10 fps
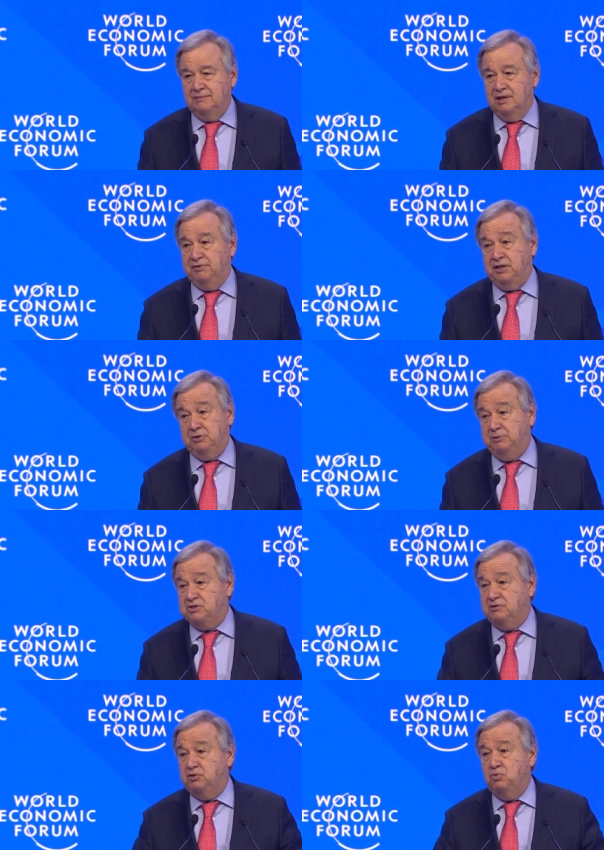Even in the
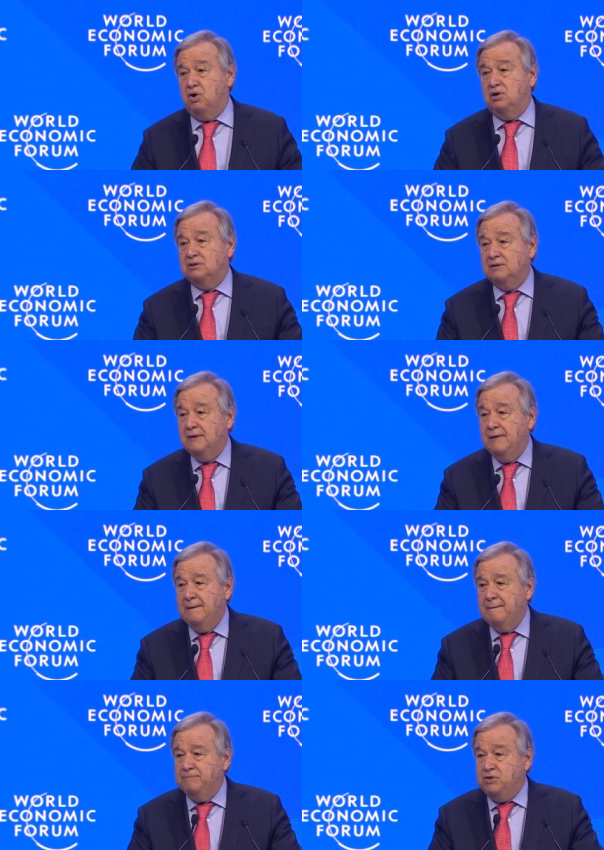midst of the war,
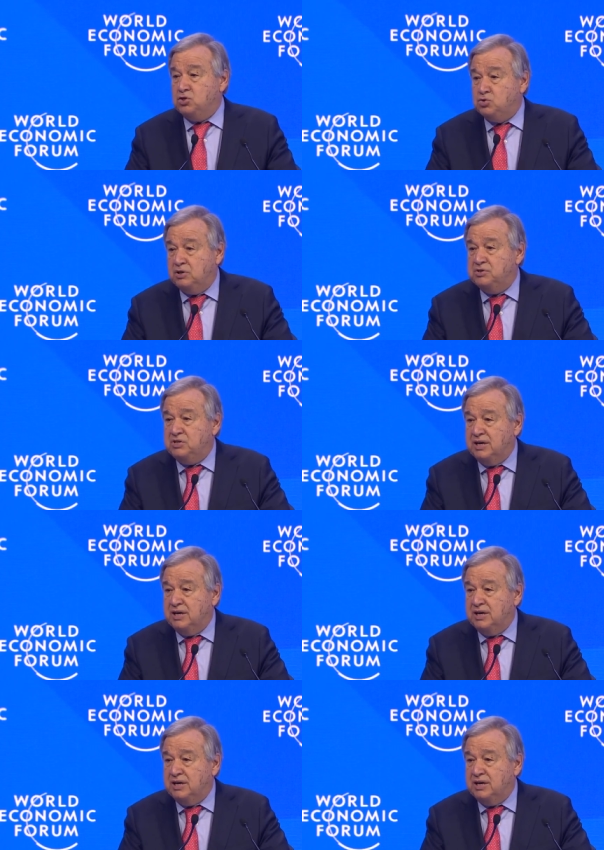the insurance